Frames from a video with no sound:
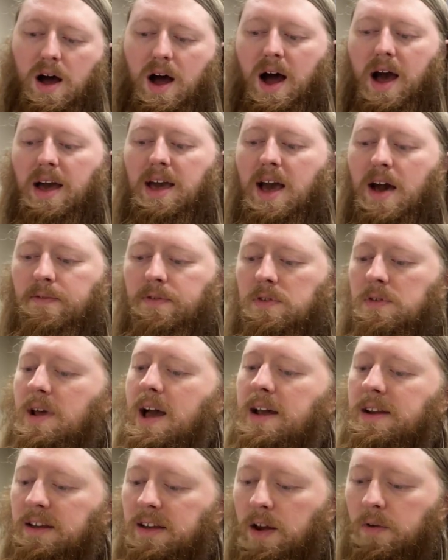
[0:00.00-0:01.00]
I haven't
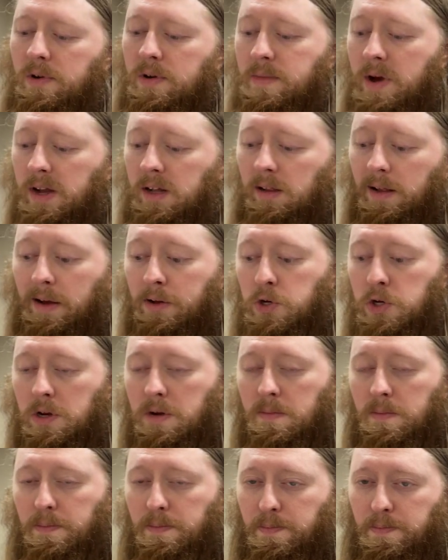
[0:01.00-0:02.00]
had to get rid of my
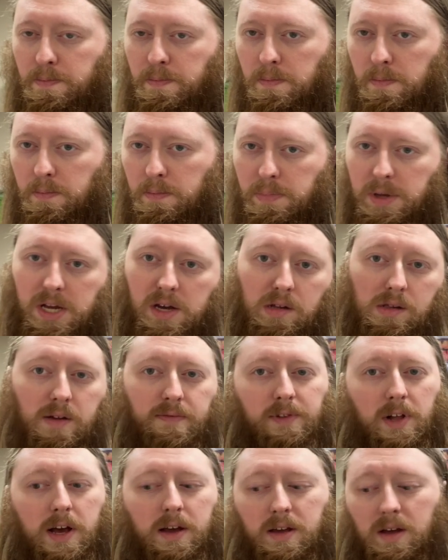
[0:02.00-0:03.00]
collection because
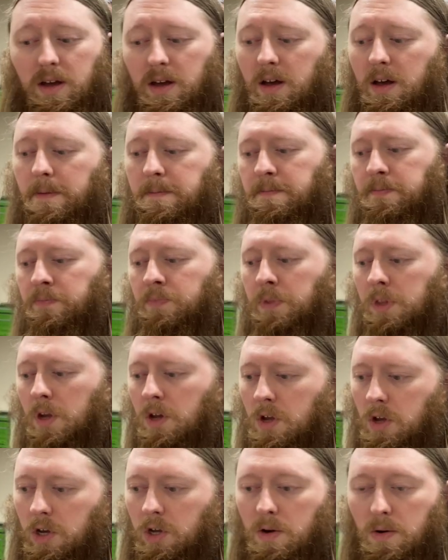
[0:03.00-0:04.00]
of like a
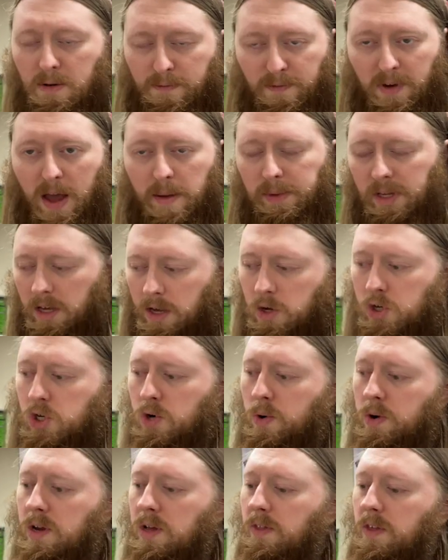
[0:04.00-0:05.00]
you know, a family
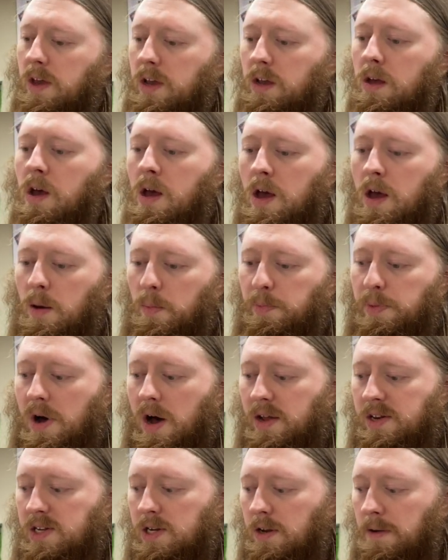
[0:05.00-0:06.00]
issue or anything,
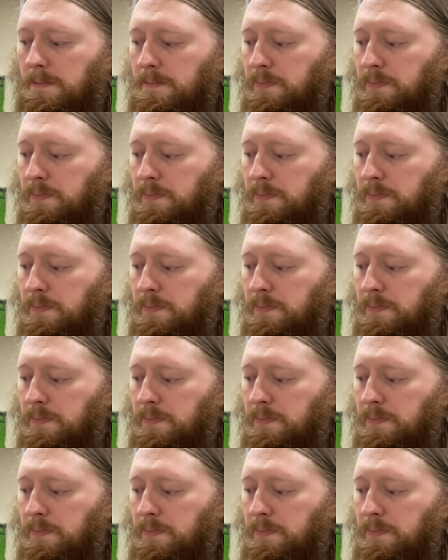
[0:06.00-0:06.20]
but